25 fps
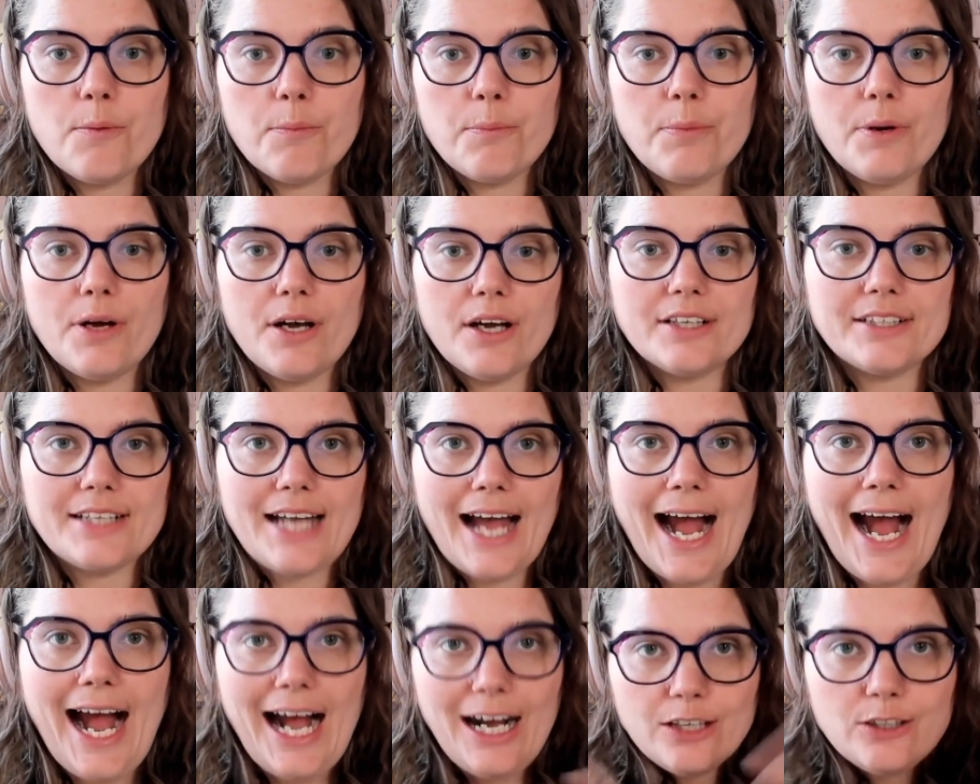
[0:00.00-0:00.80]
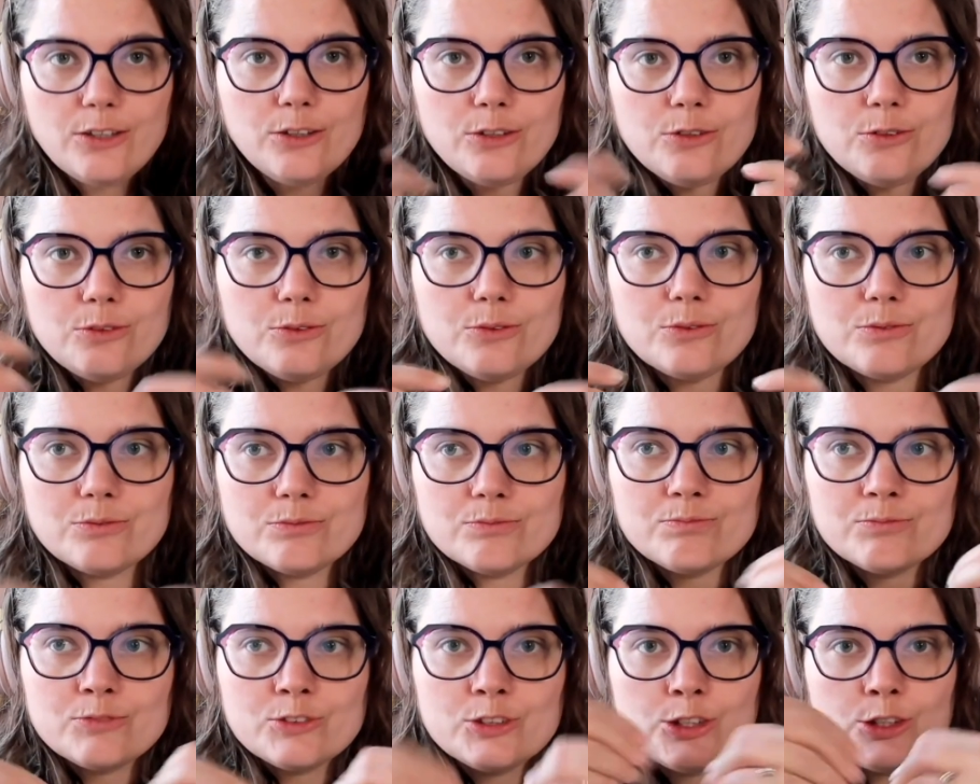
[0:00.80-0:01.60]
But how
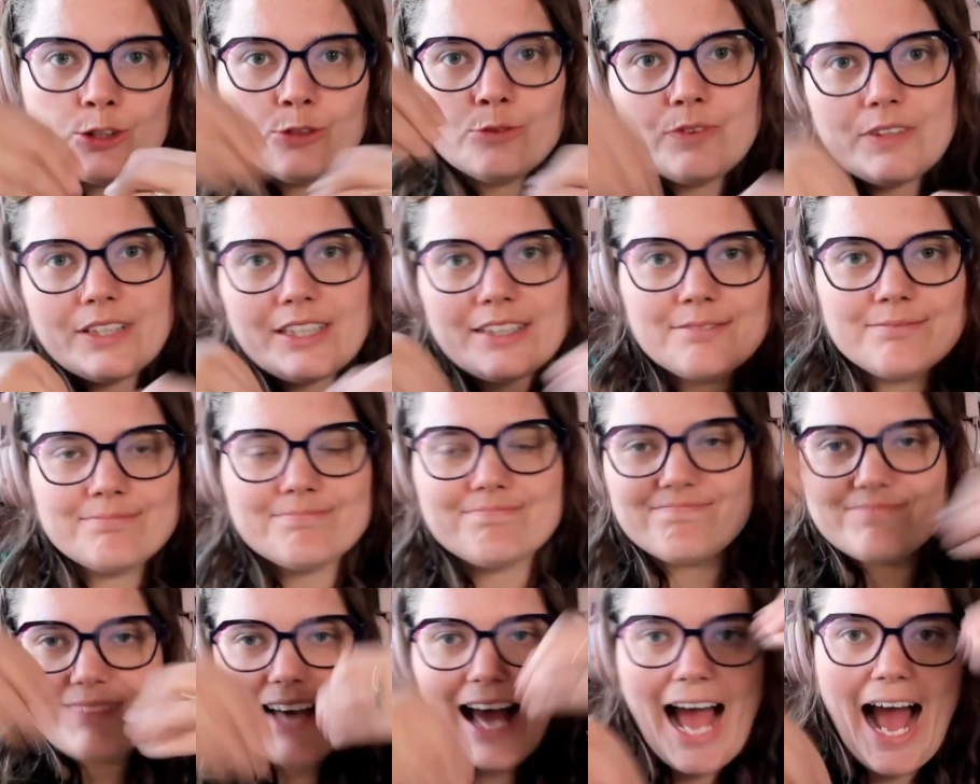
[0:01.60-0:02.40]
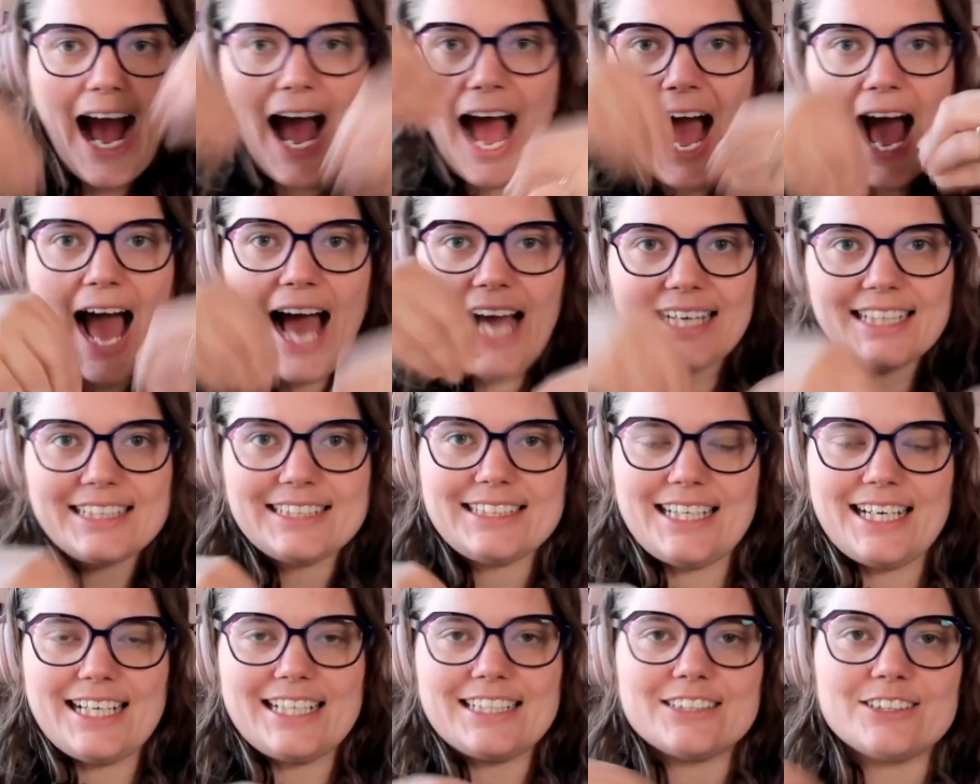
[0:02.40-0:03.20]
do we
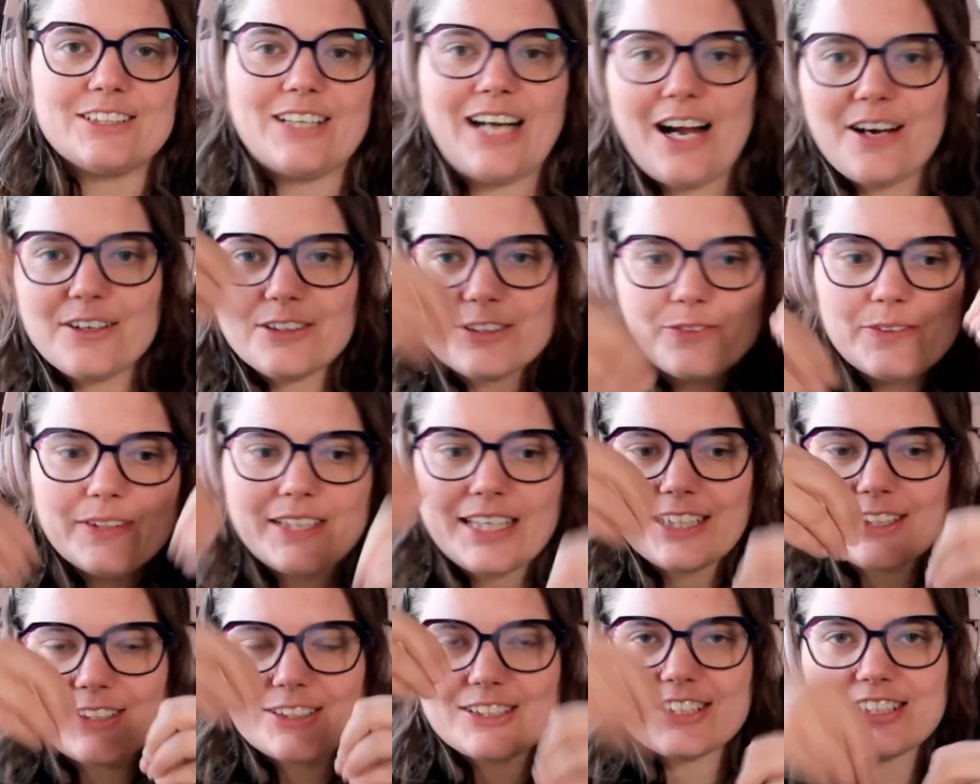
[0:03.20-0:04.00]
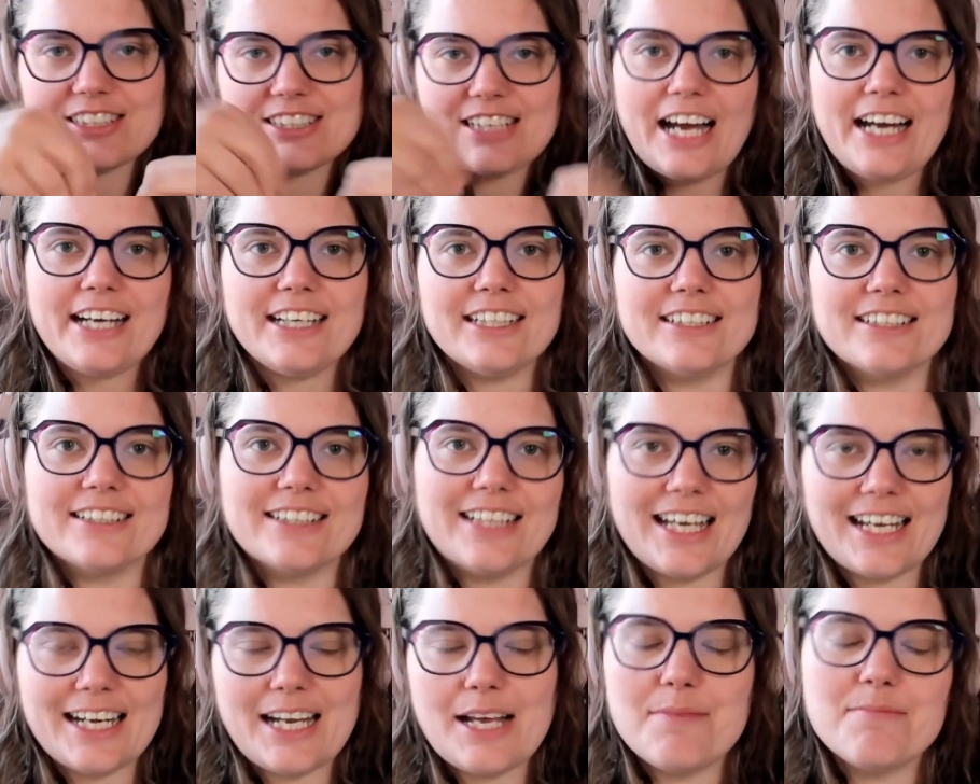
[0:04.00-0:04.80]
access, or how do we get to style
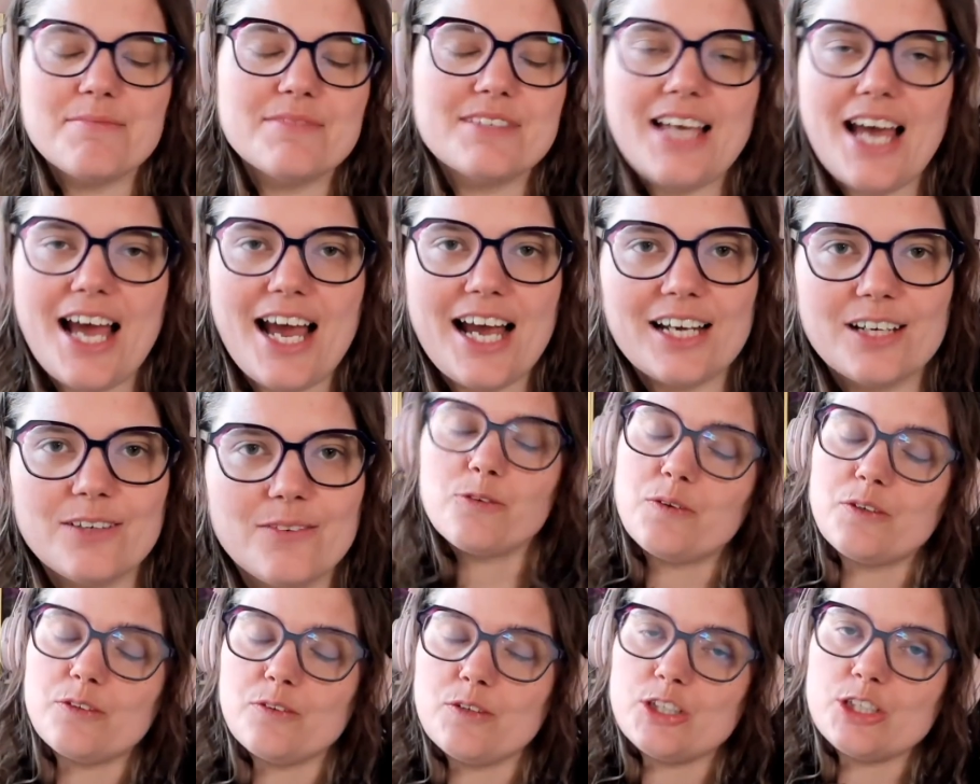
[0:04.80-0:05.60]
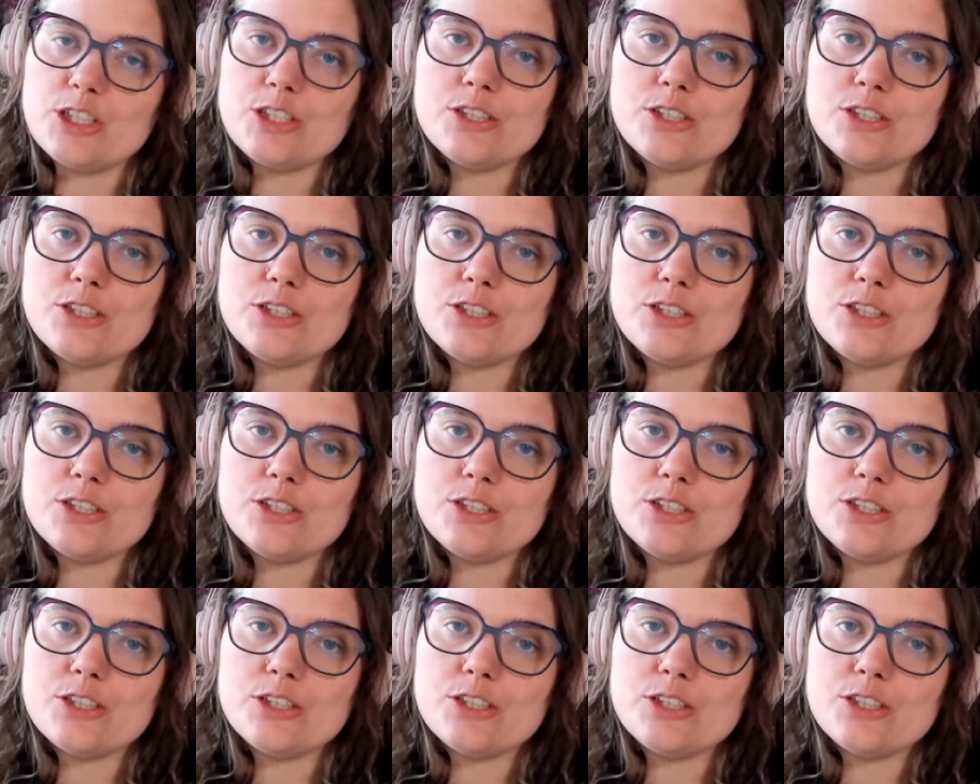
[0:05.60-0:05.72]
that M tag when you're